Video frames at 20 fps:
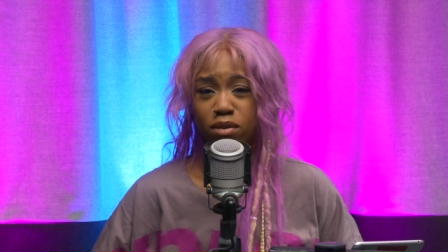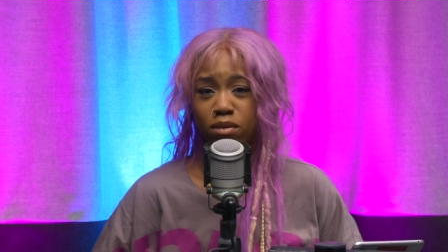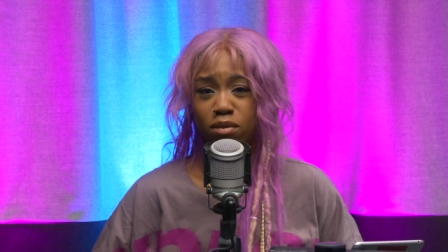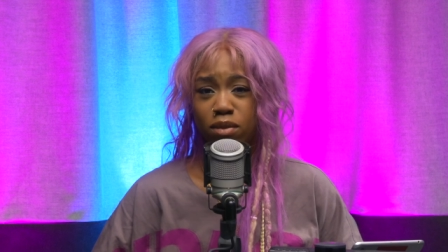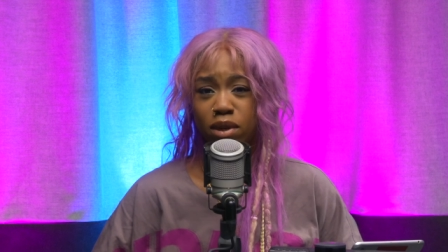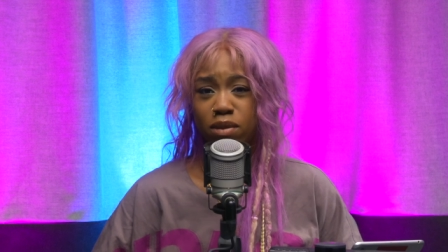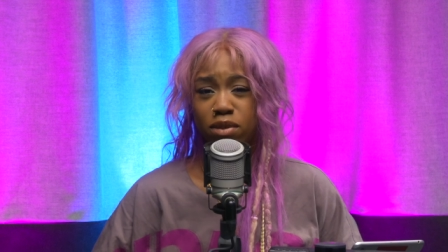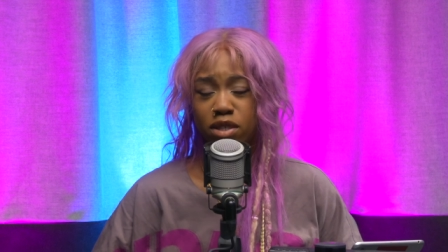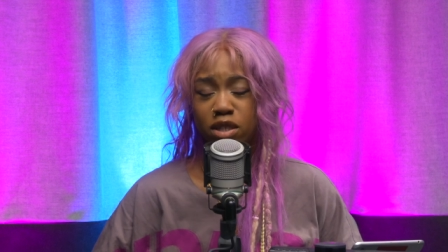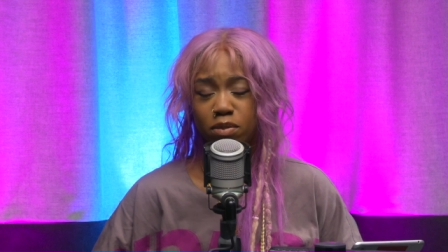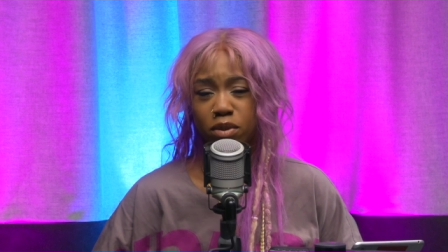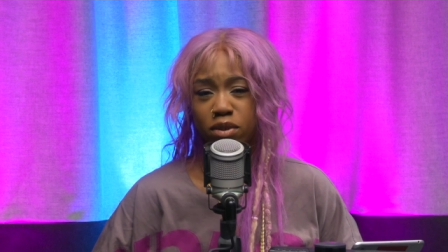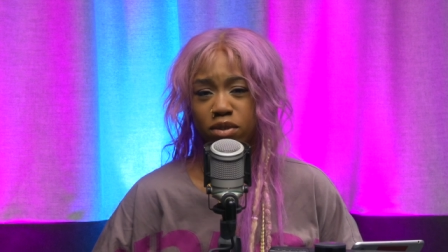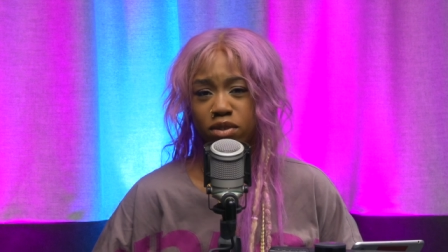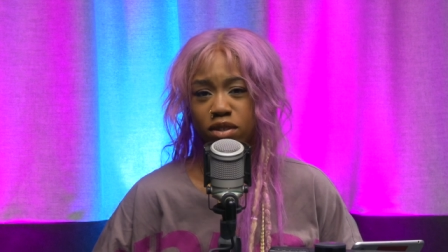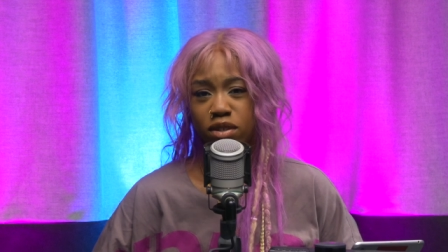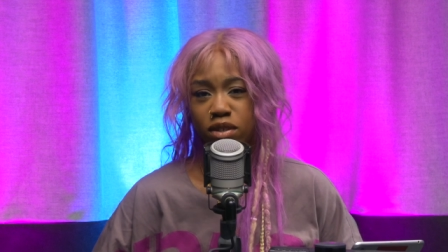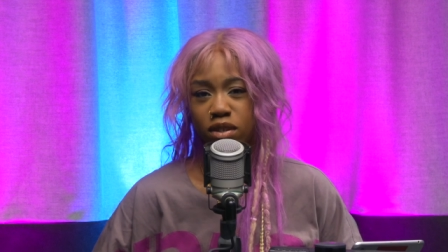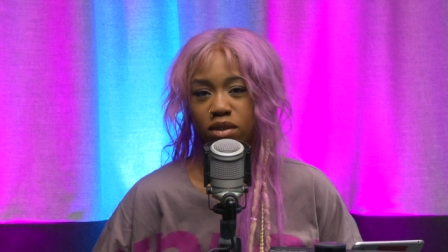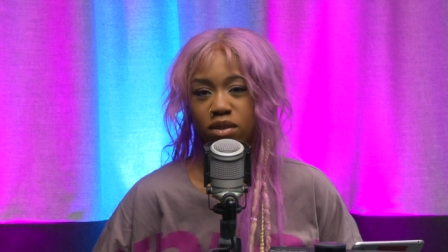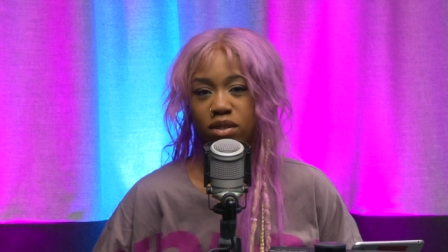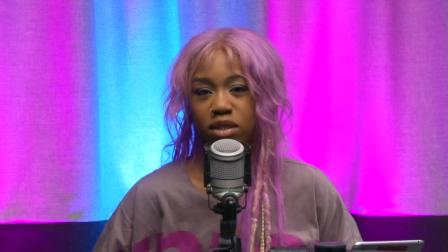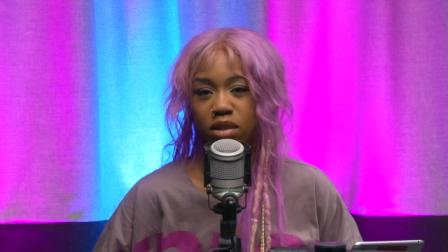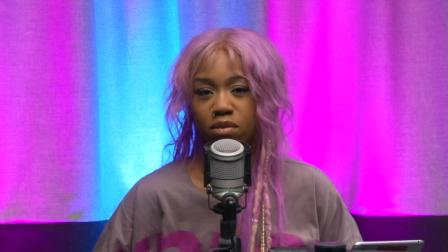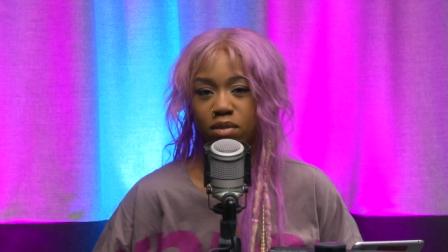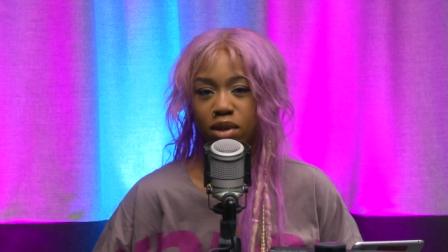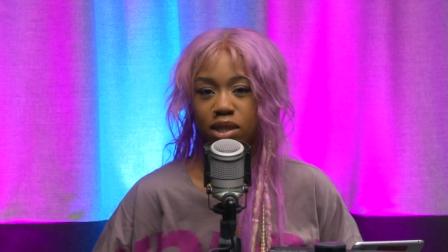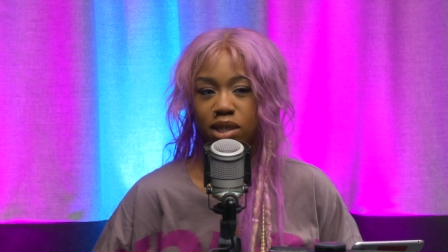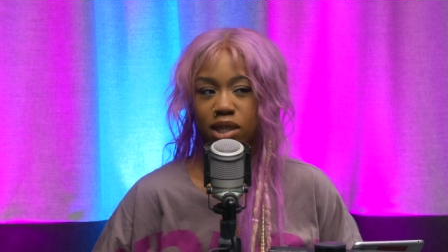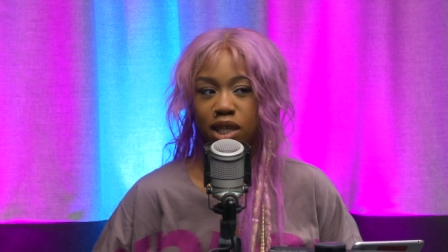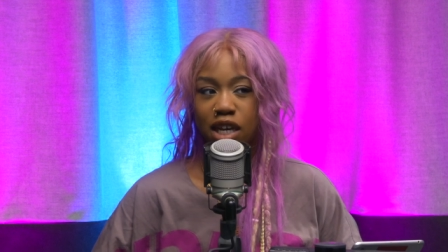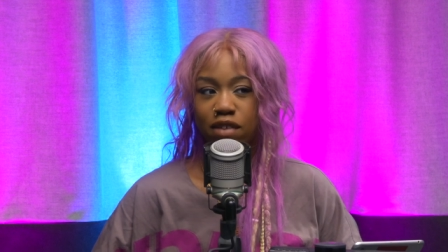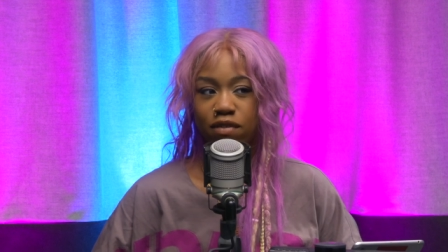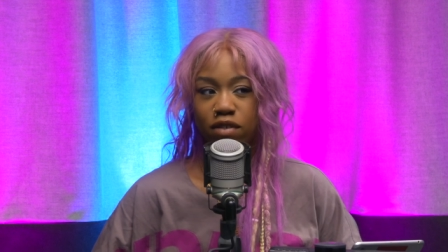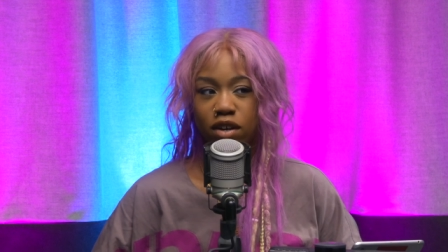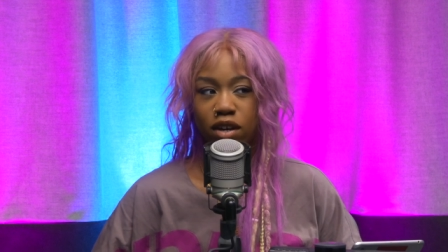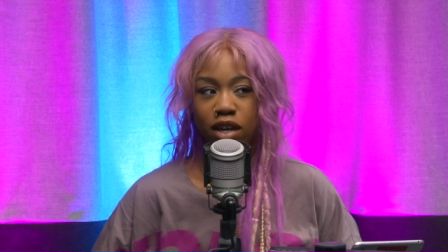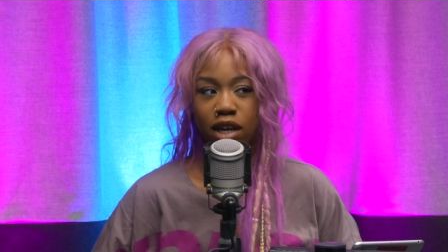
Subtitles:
we were supposed to go somewhere together.